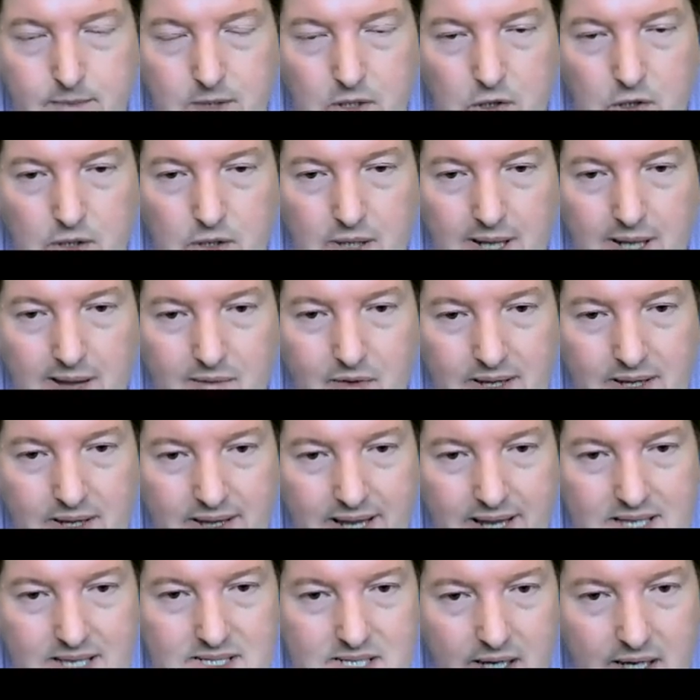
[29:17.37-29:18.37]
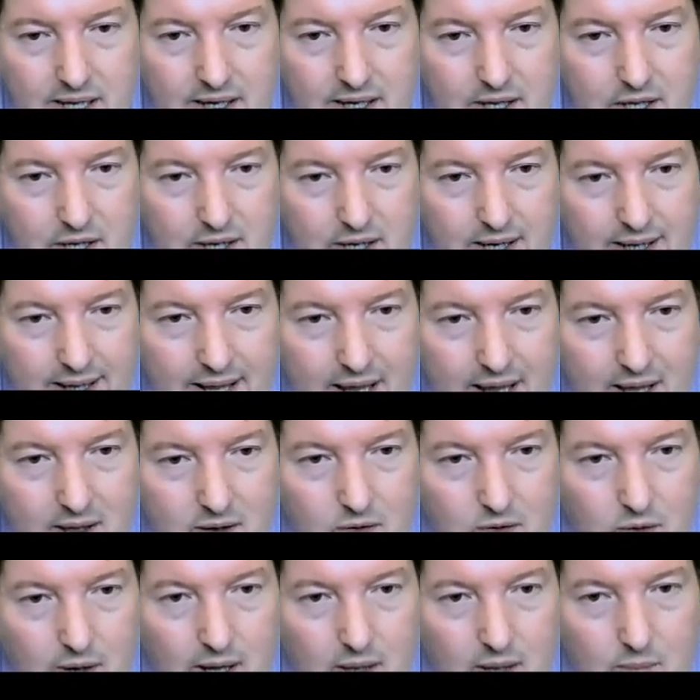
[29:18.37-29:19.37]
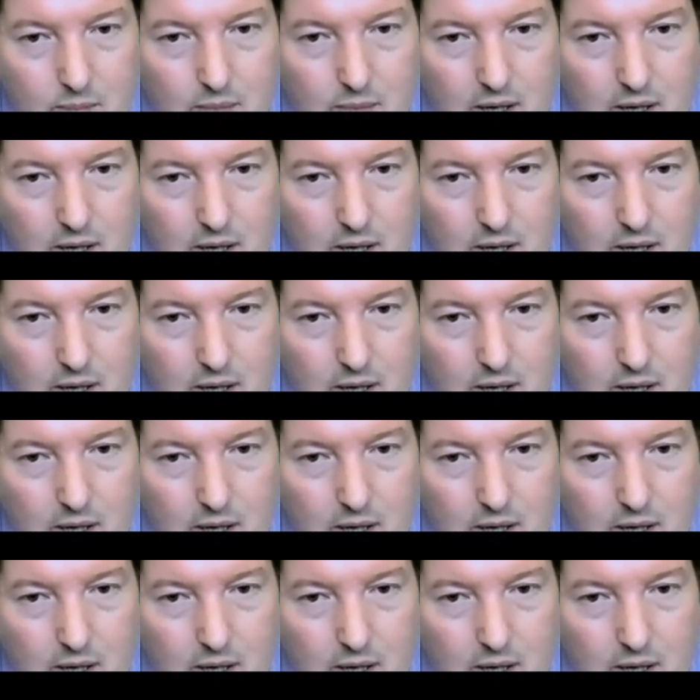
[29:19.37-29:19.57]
good level of detail in, you're going to get quite